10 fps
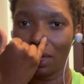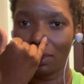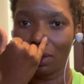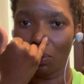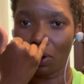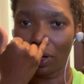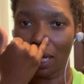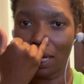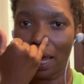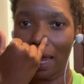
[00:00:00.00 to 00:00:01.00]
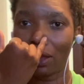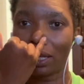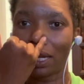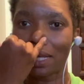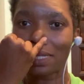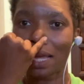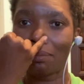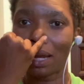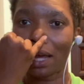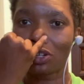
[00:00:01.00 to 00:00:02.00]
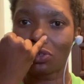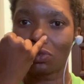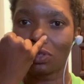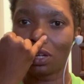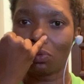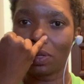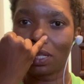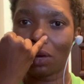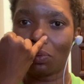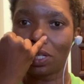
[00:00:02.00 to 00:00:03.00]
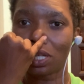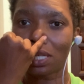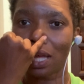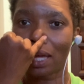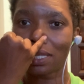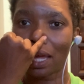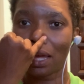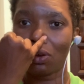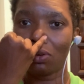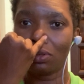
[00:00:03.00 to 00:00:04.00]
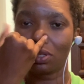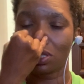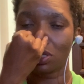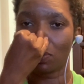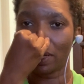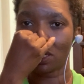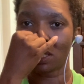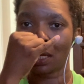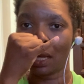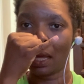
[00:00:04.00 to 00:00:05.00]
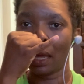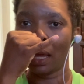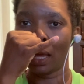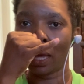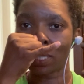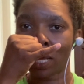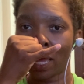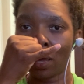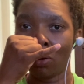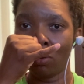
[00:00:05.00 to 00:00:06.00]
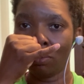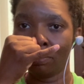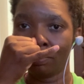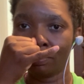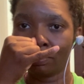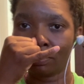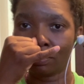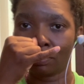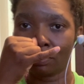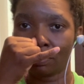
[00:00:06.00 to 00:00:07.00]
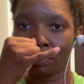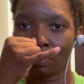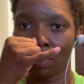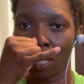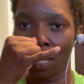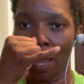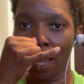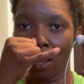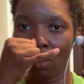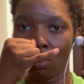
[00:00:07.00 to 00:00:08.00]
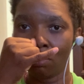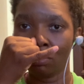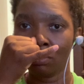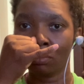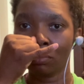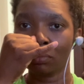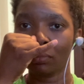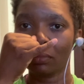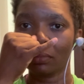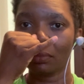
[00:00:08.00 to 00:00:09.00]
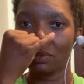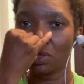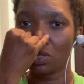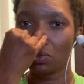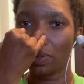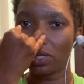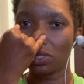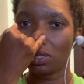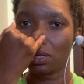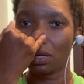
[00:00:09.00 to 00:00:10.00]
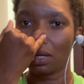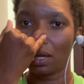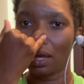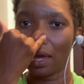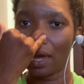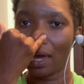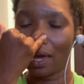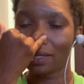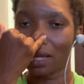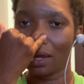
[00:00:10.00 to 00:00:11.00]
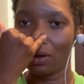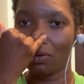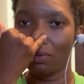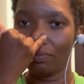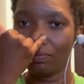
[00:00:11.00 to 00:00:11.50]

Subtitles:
Then we're gonna inhale in that same nostril that we just exhaled, switch, exhale, inhale, switch, exhale,